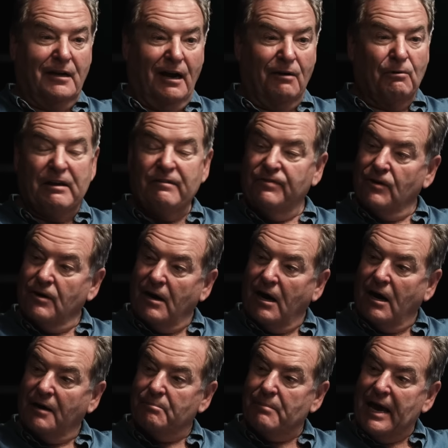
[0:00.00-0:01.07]
And we four
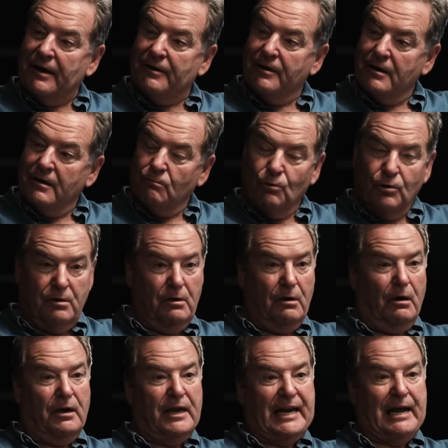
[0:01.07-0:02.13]
hard men would
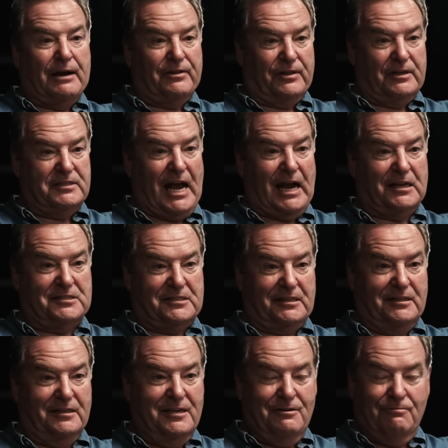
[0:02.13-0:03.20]
not get out of the
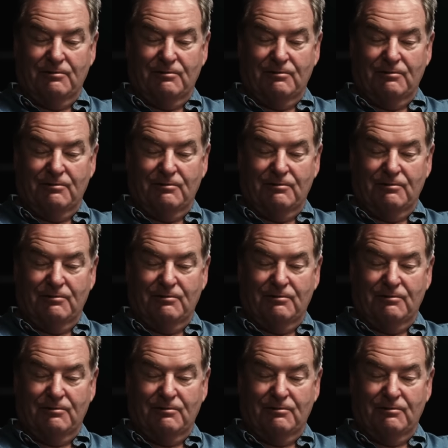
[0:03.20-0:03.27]
taxi.